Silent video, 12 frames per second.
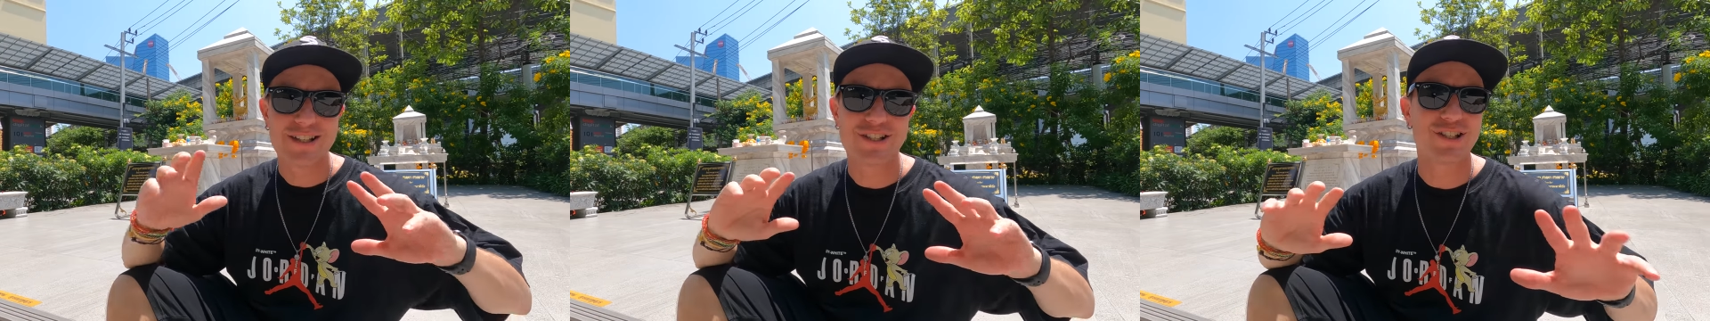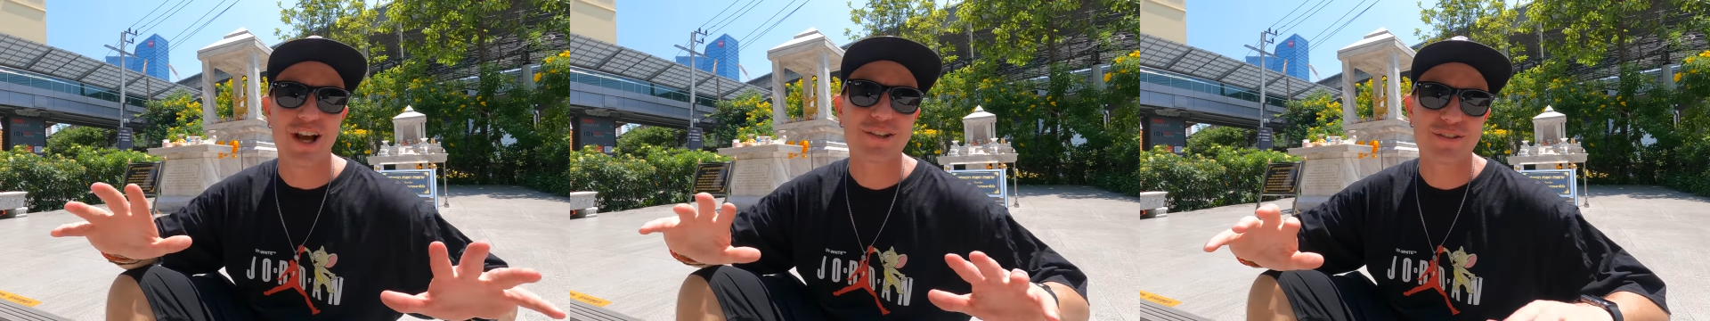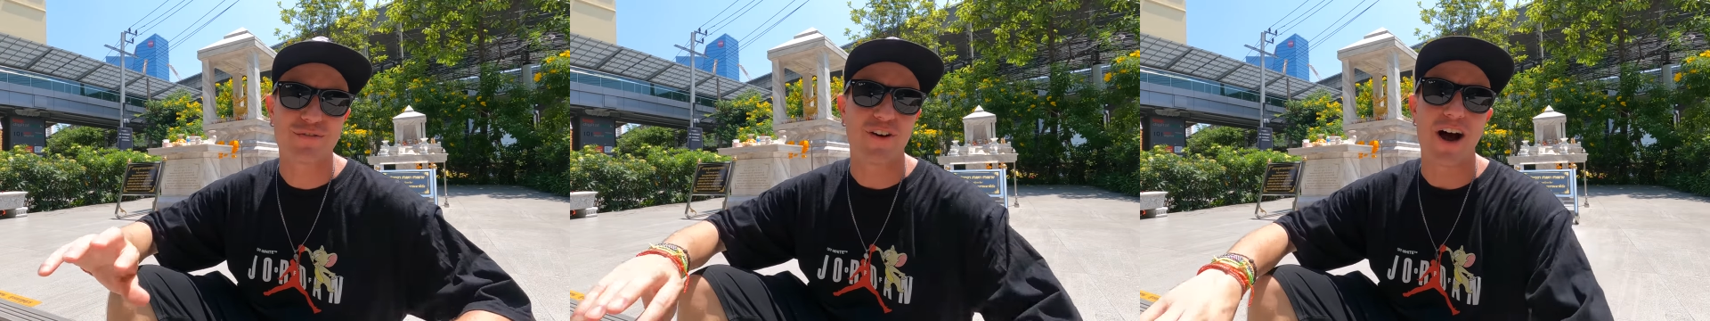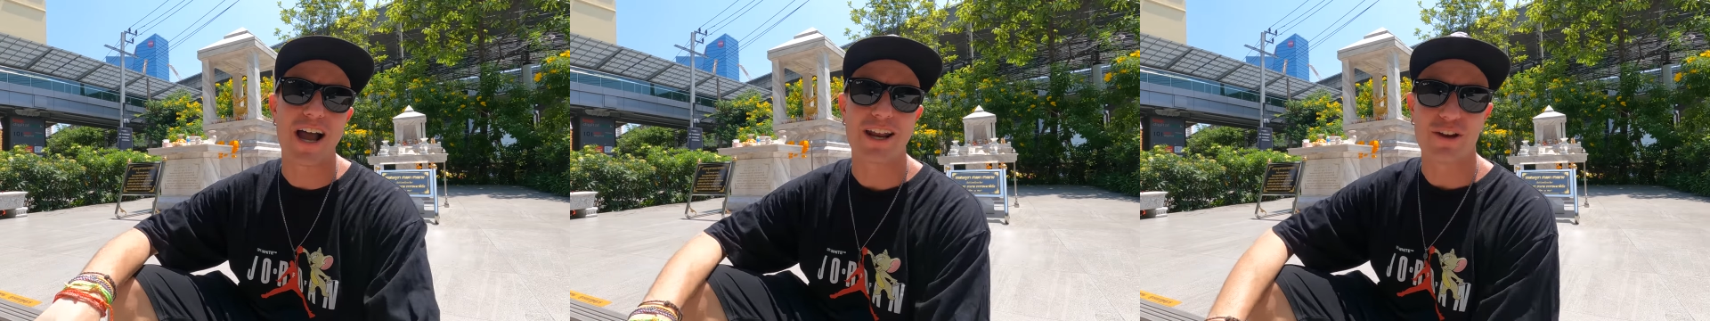just
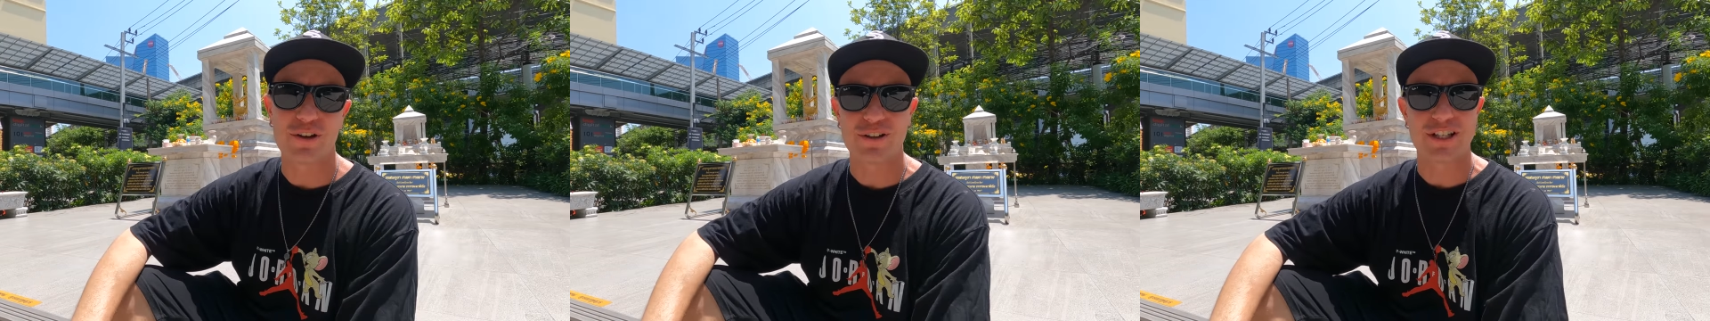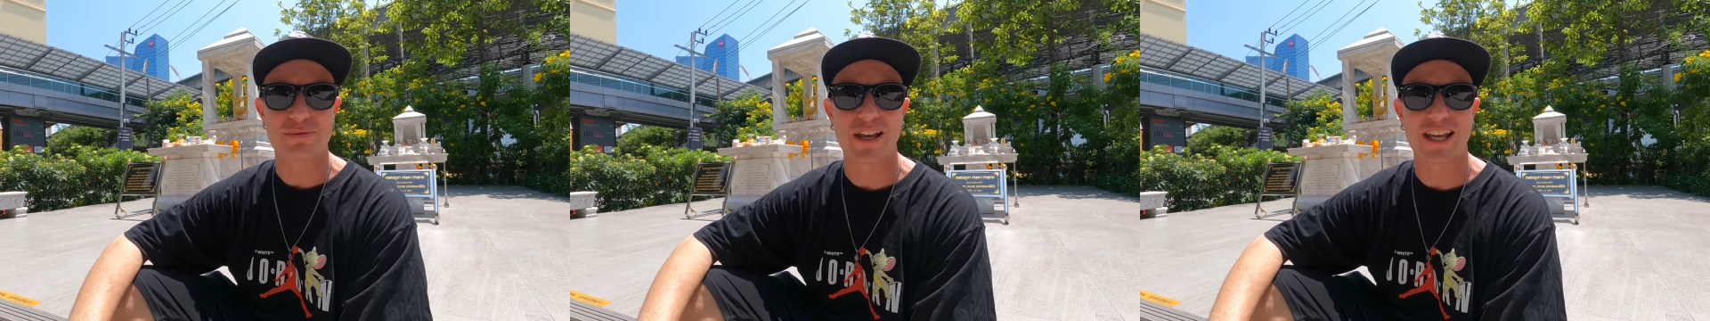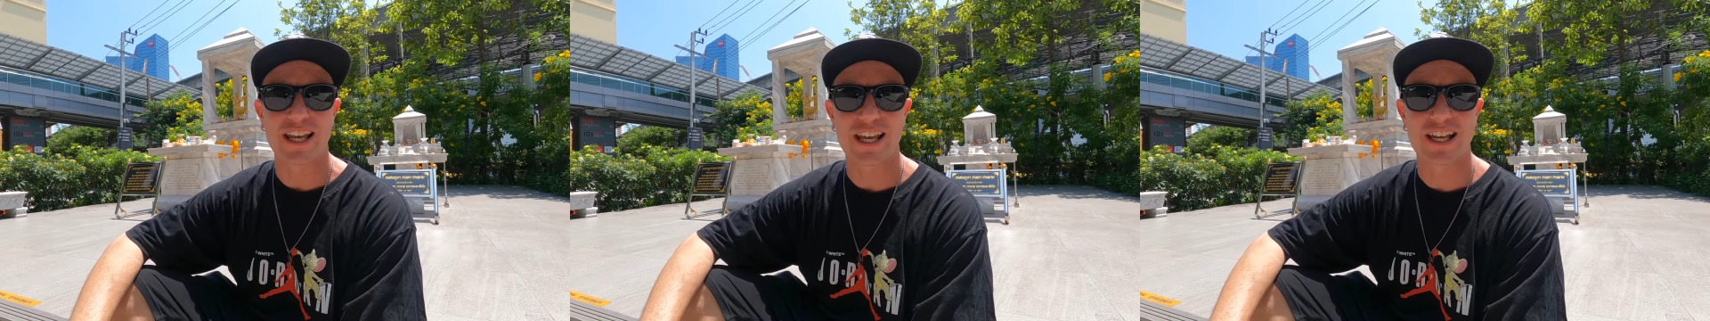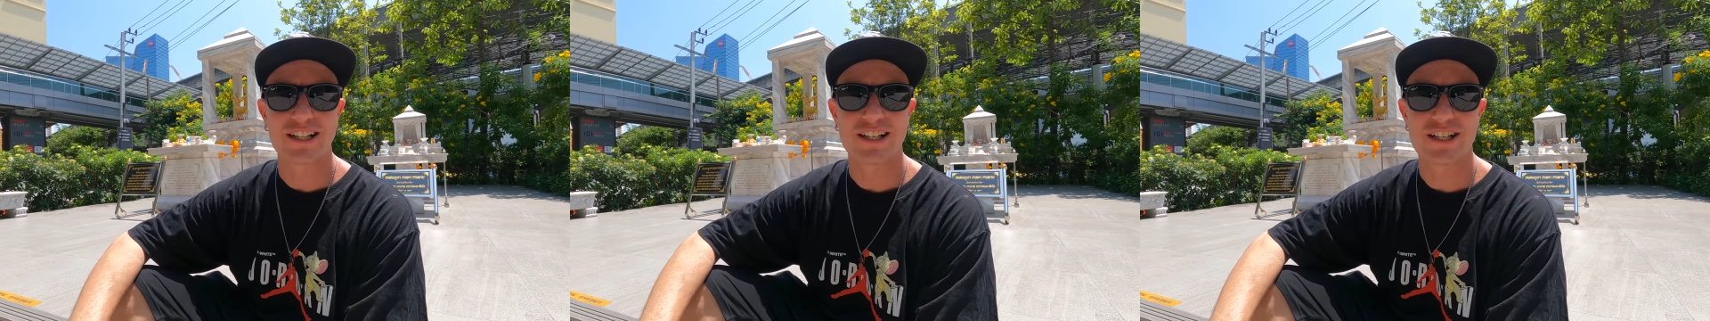fine only speaking
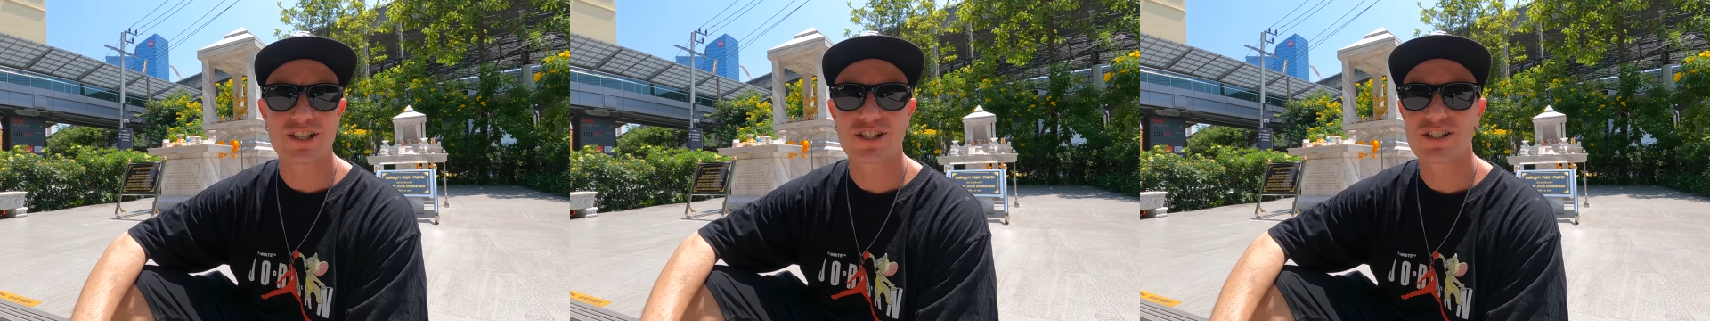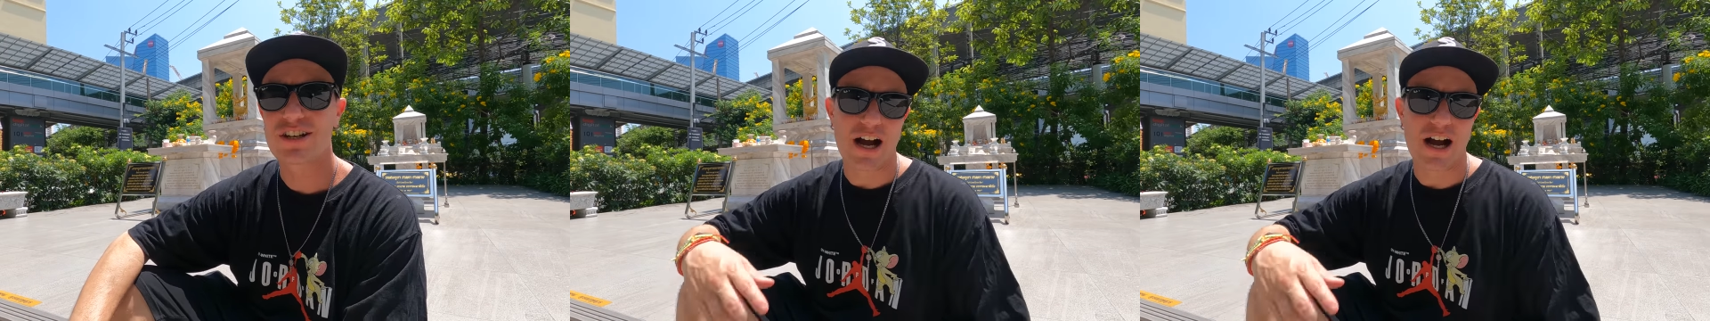English.